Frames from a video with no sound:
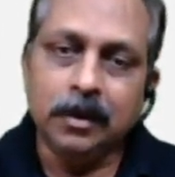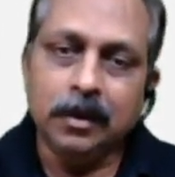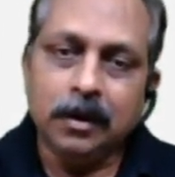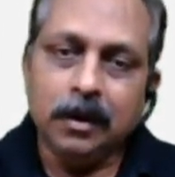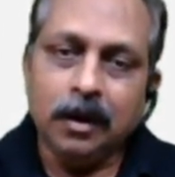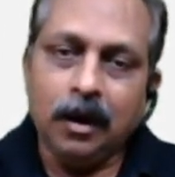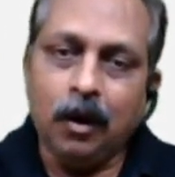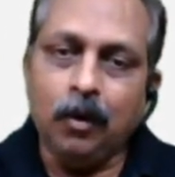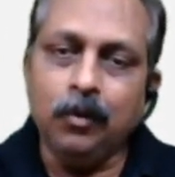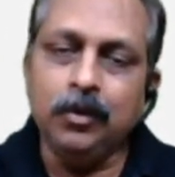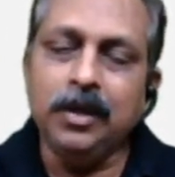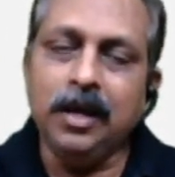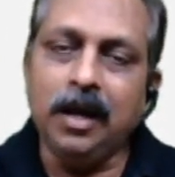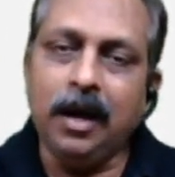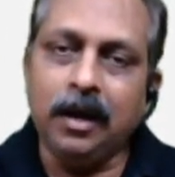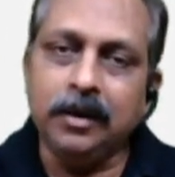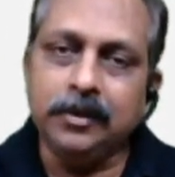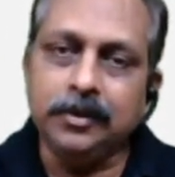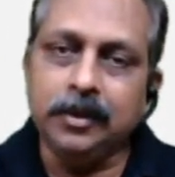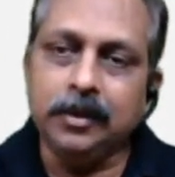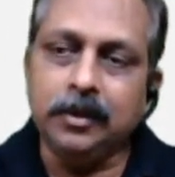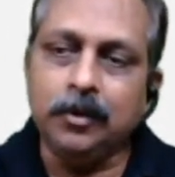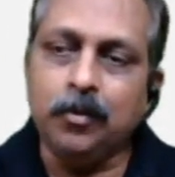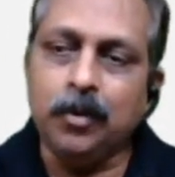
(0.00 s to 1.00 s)
how they ask
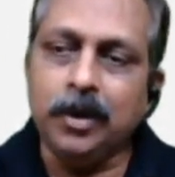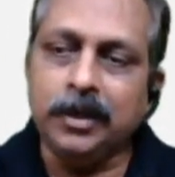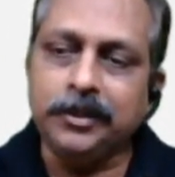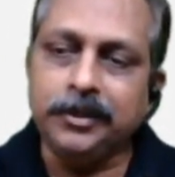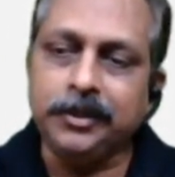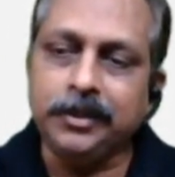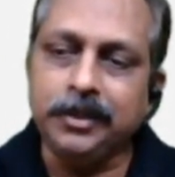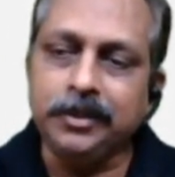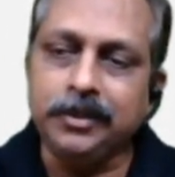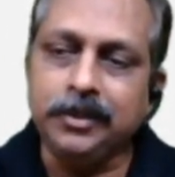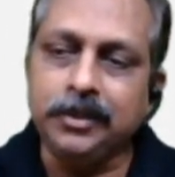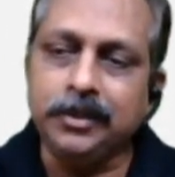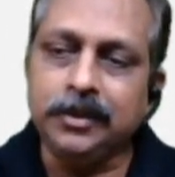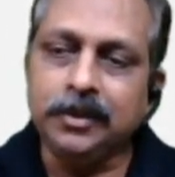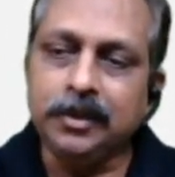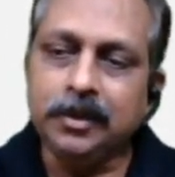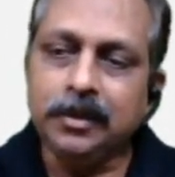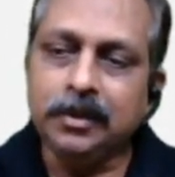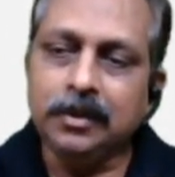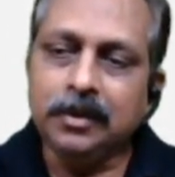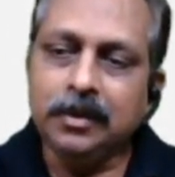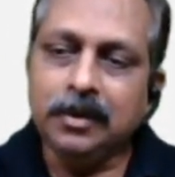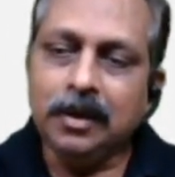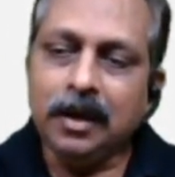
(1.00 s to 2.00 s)
the questions,
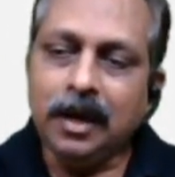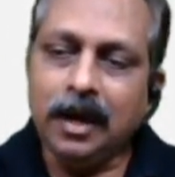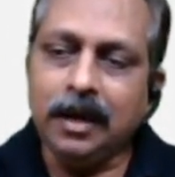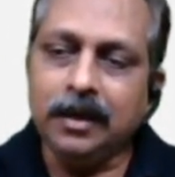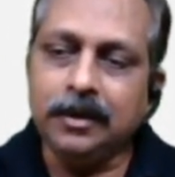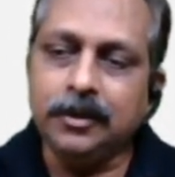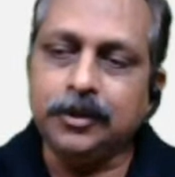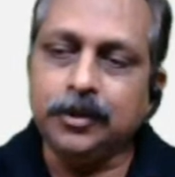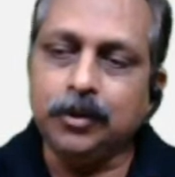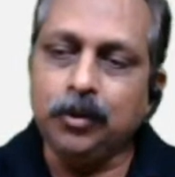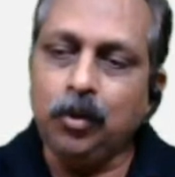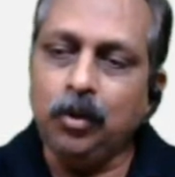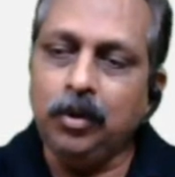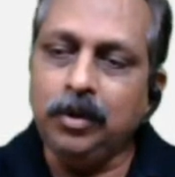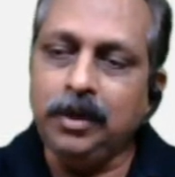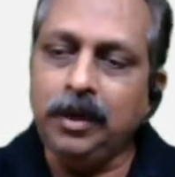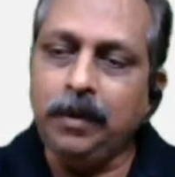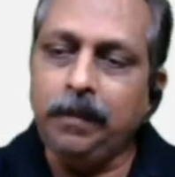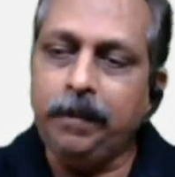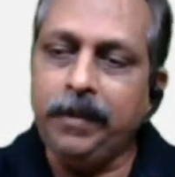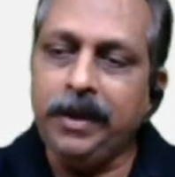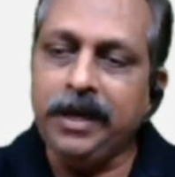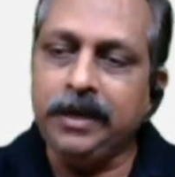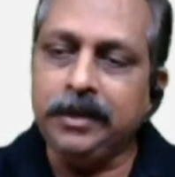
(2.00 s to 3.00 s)
and slowly,
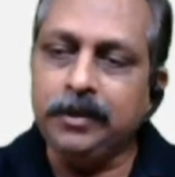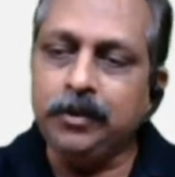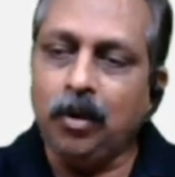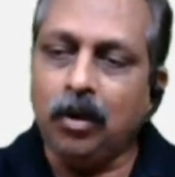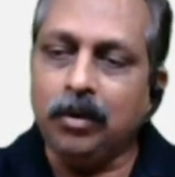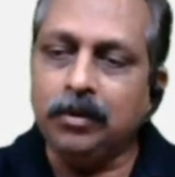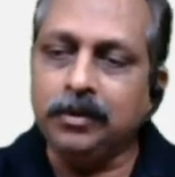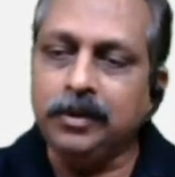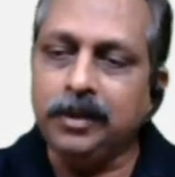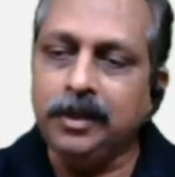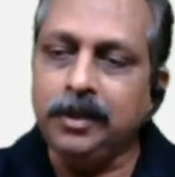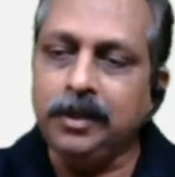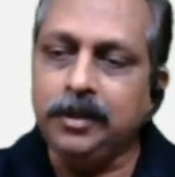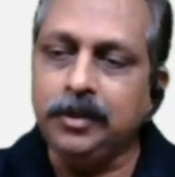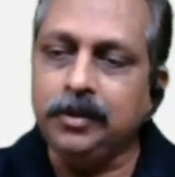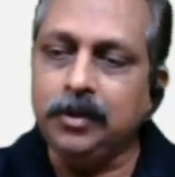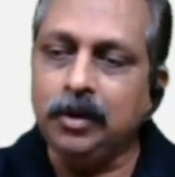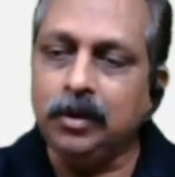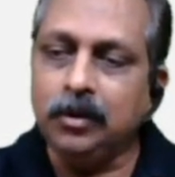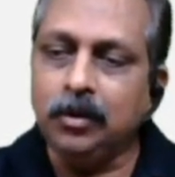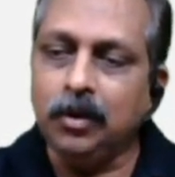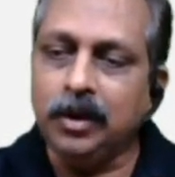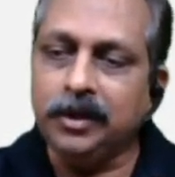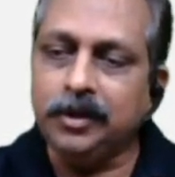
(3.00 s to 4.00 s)
based on these, you're
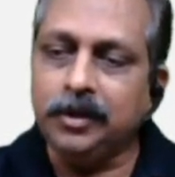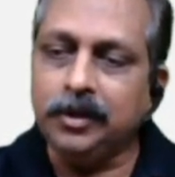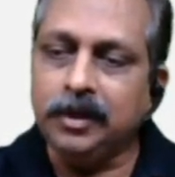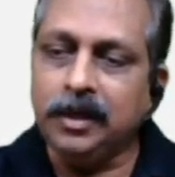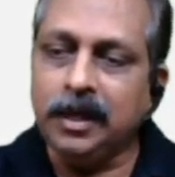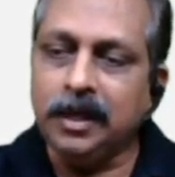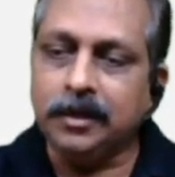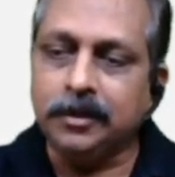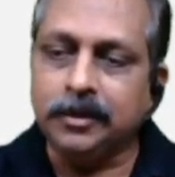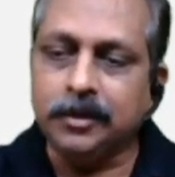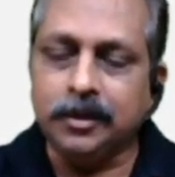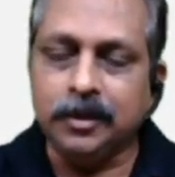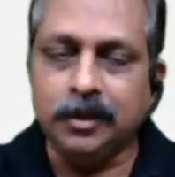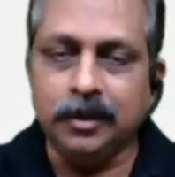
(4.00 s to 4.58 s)
going to get.